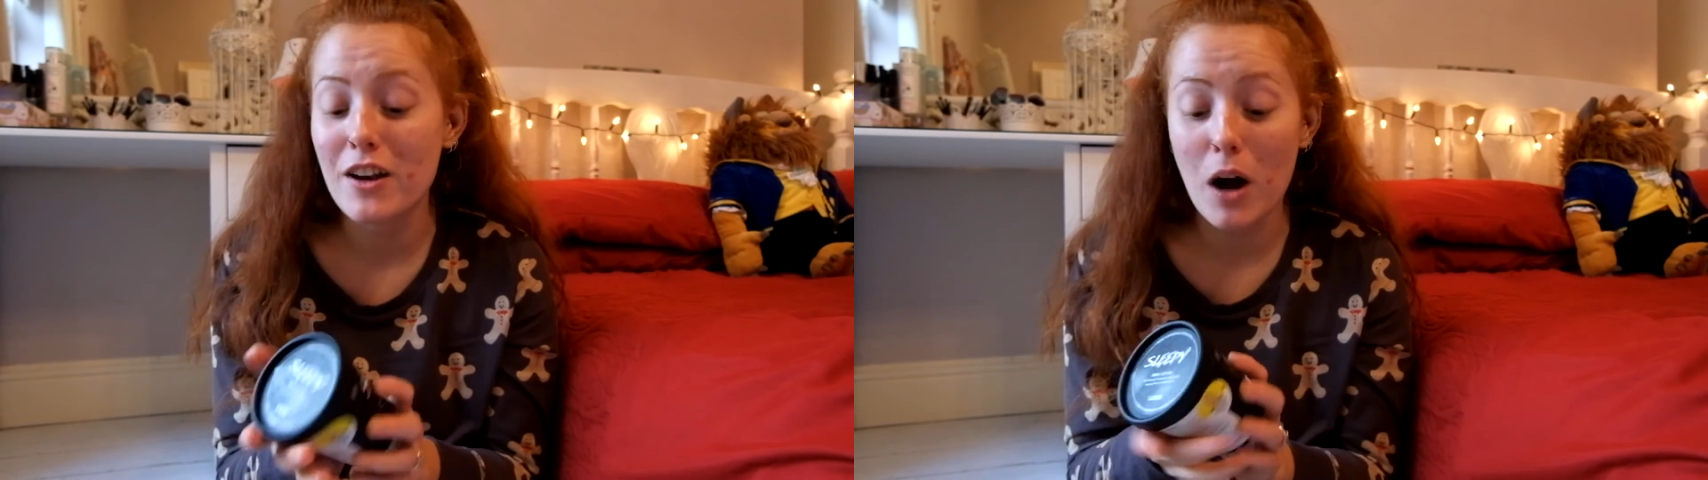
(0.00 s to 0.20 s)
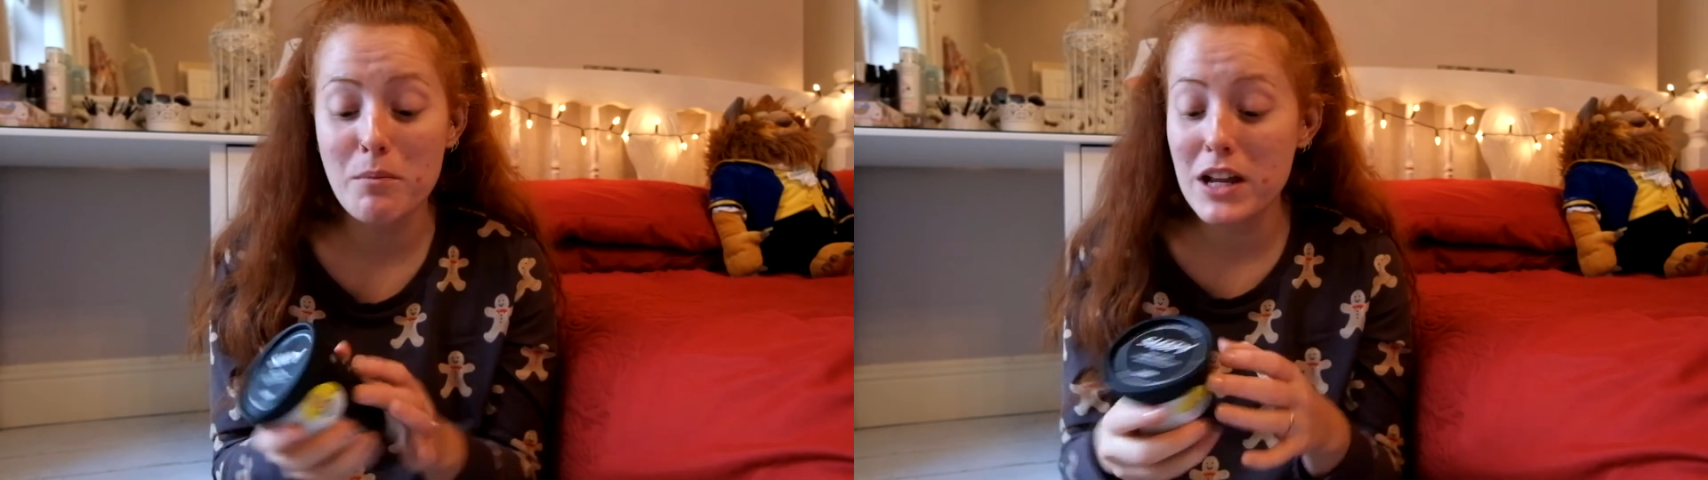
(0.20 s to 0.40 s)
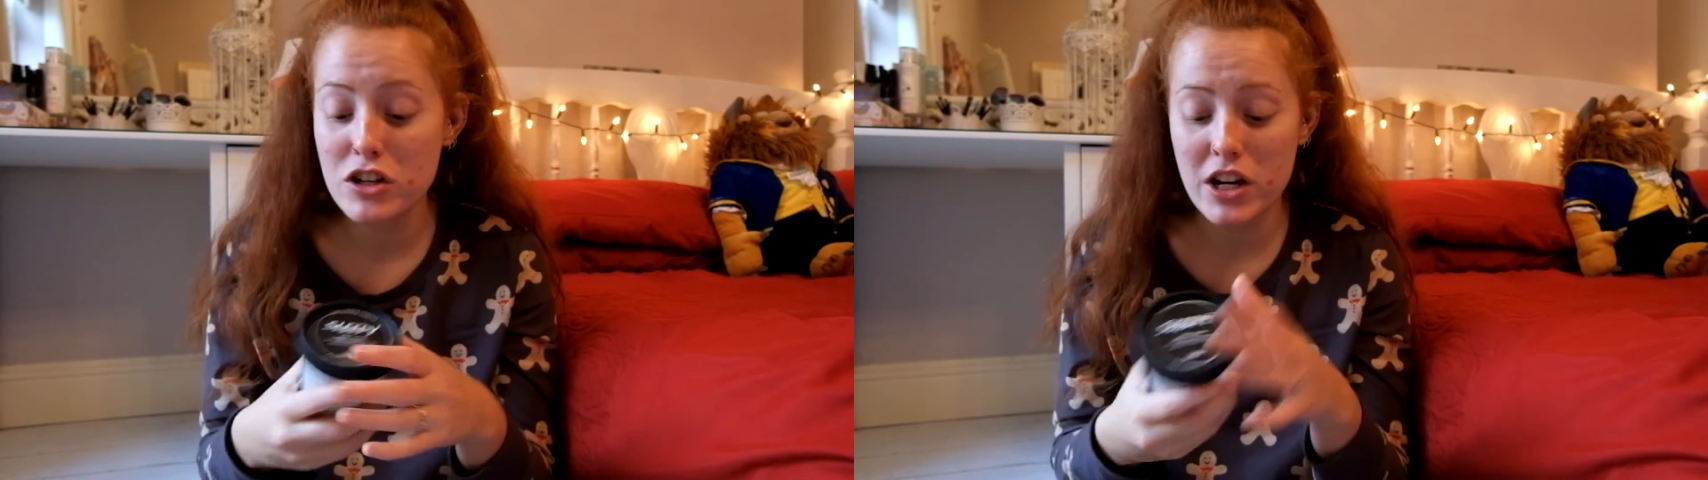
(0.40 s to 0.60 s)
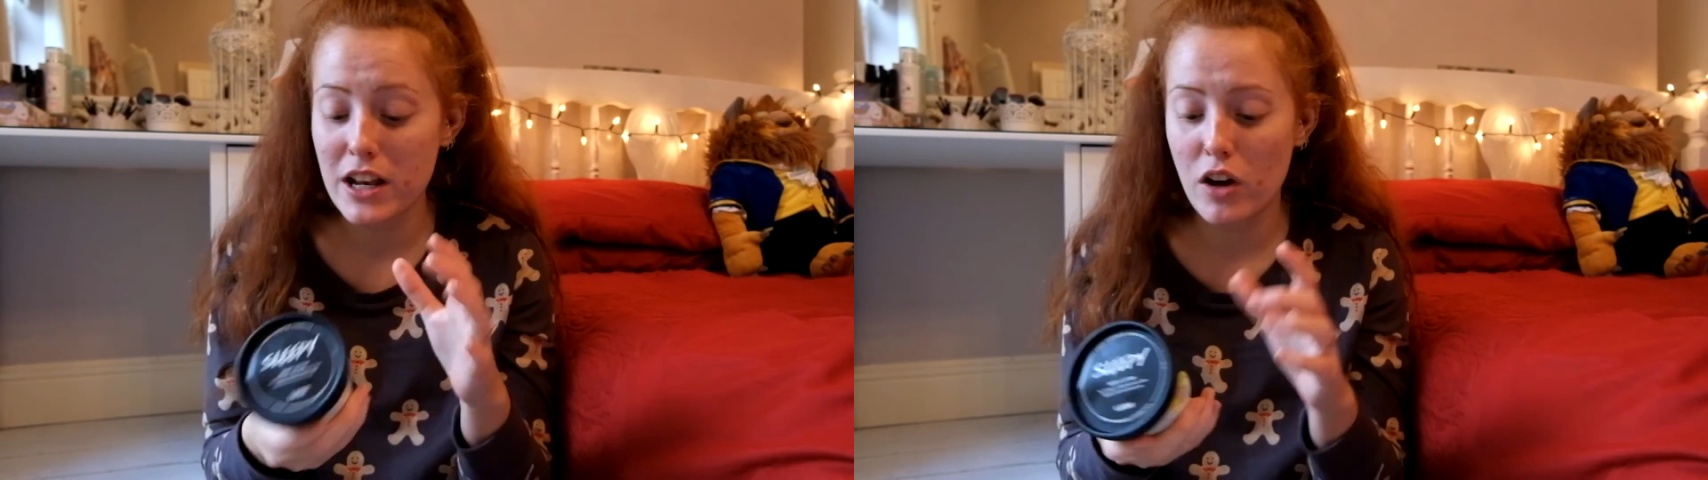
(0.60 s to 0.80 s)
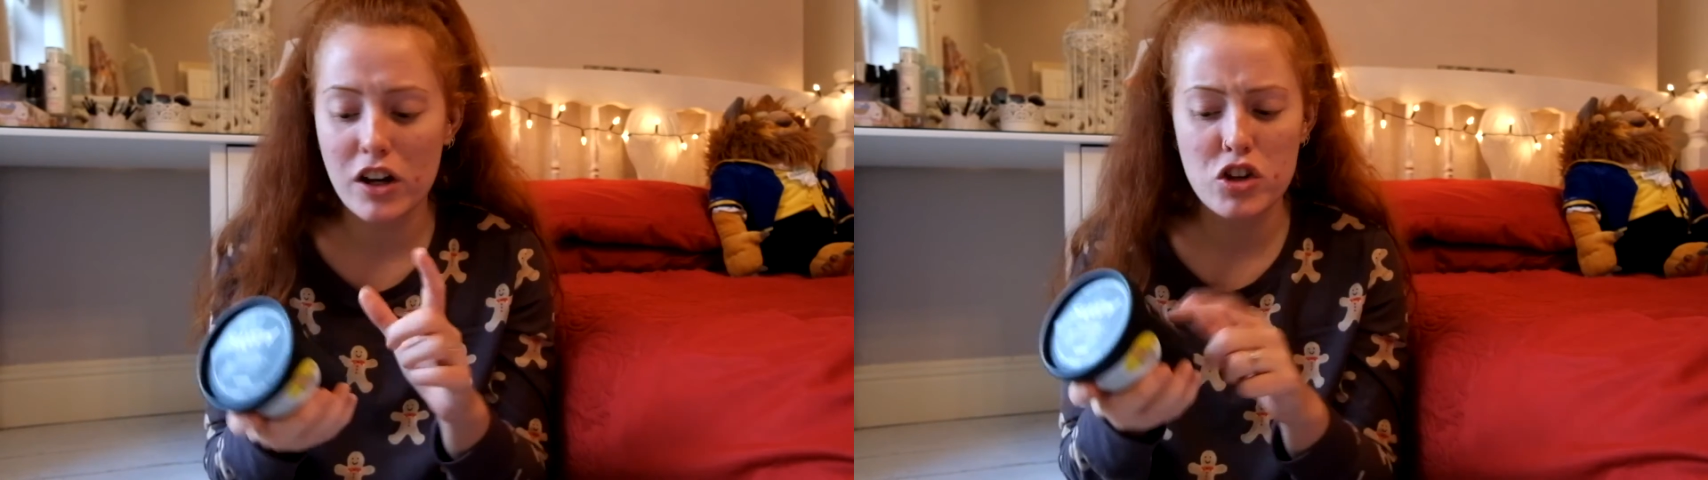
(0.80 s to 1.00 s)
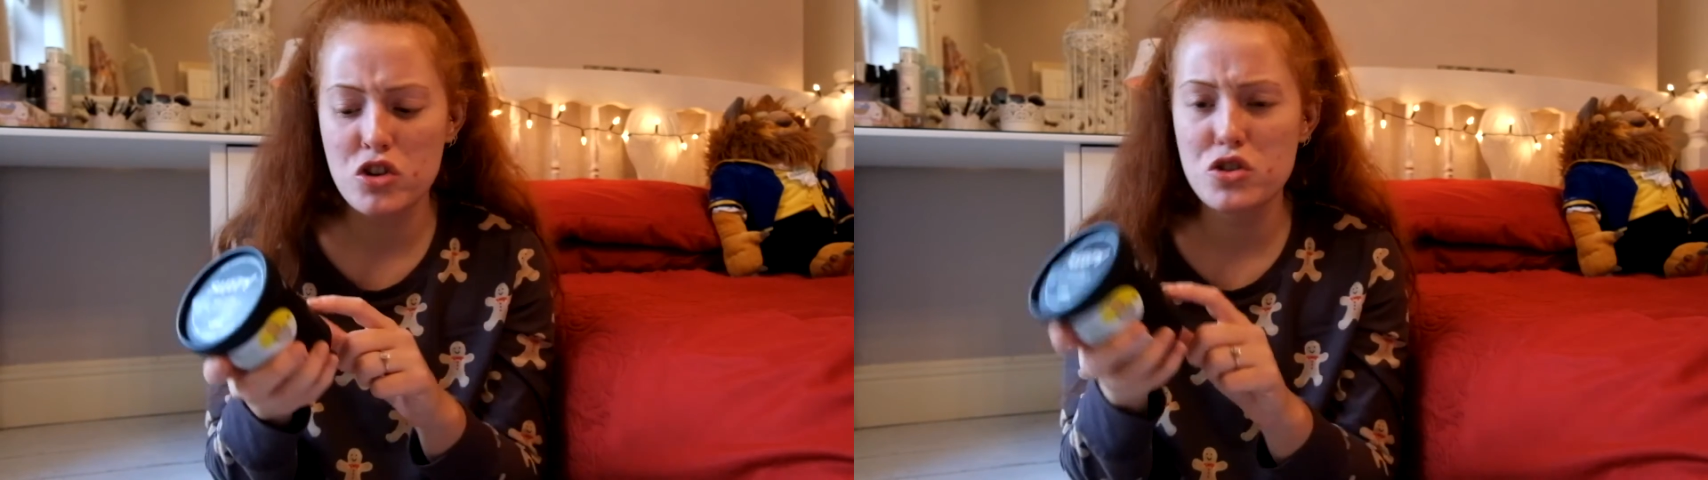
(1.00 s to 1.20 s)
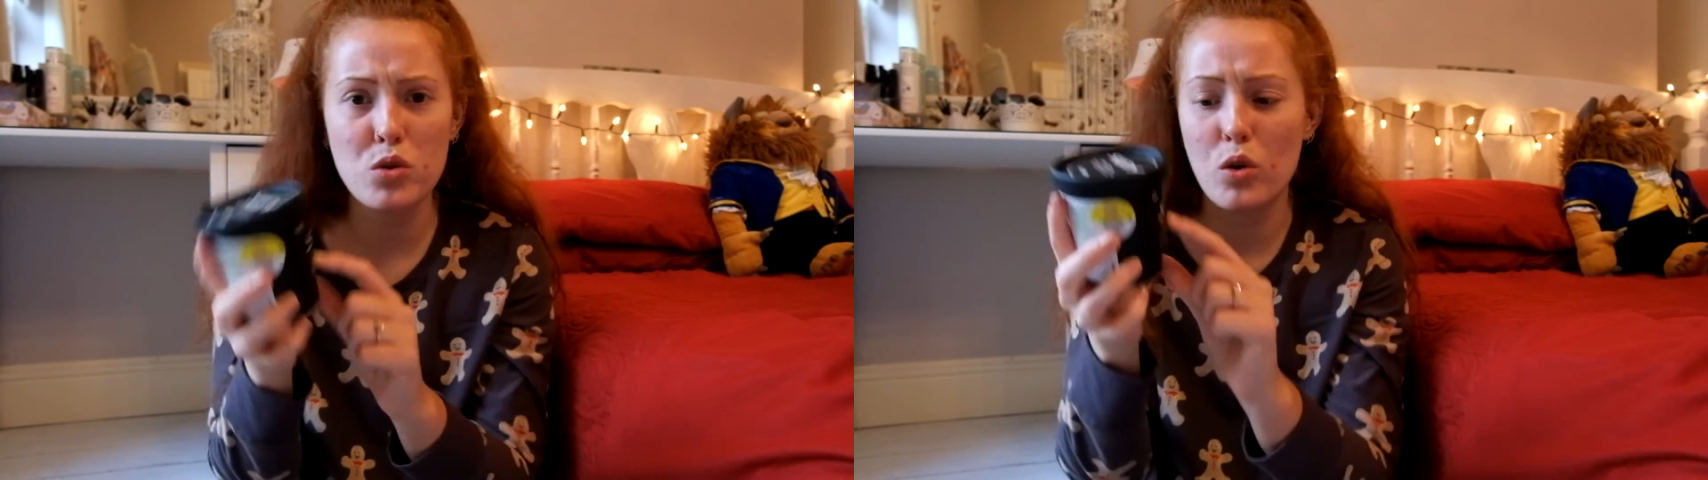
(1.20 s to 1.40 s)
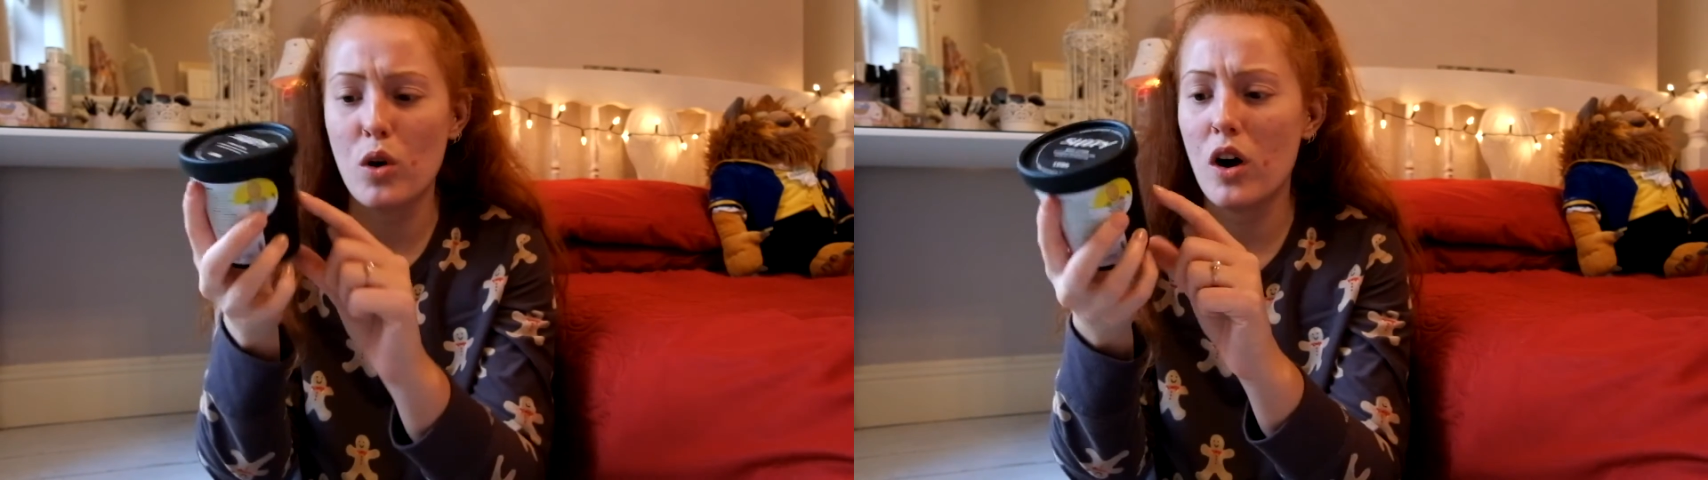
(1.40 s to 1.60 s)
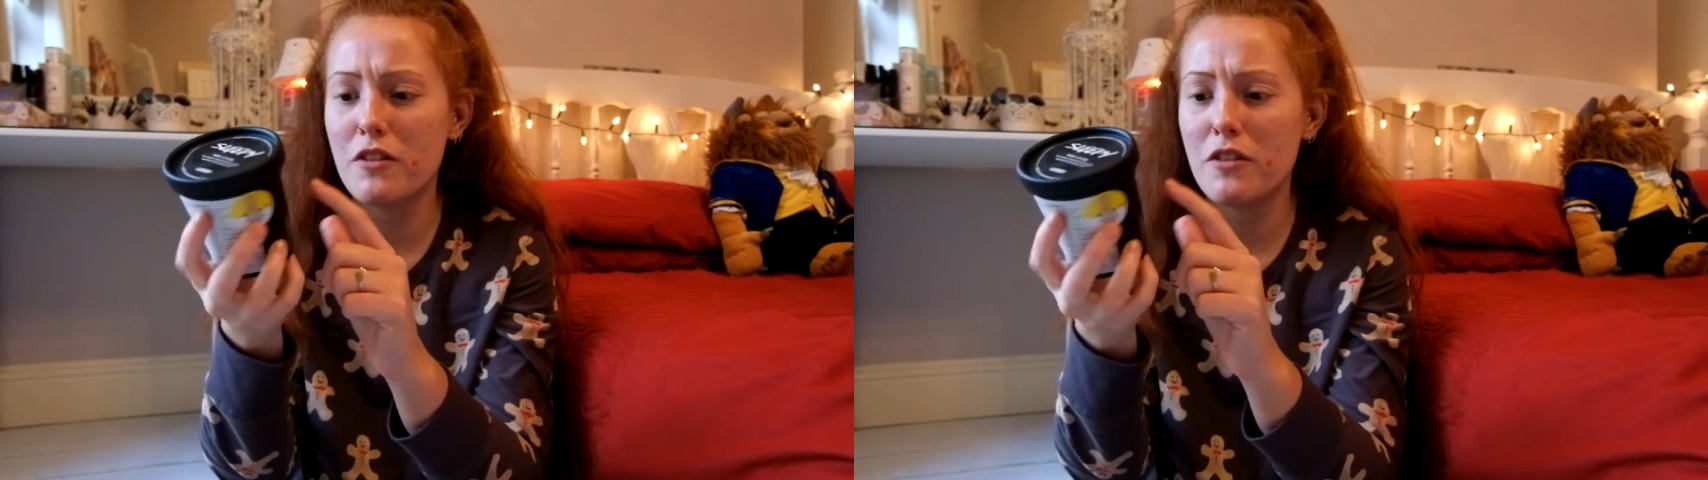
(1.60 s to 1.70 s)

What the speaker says: And I'm literally, like, you just saw,